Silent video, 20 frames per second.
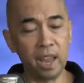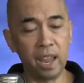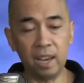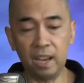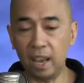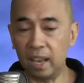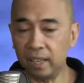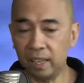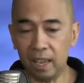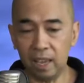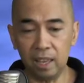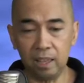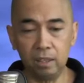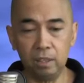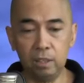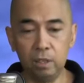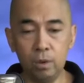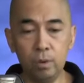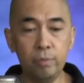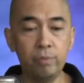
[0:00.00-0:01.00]
And
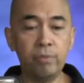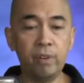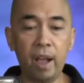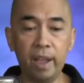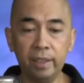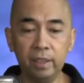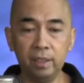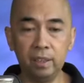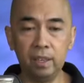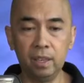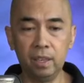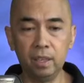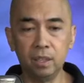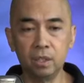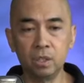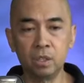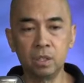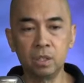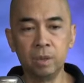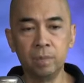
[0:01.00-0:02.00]
again, you find
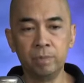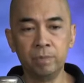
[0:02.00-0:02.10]
this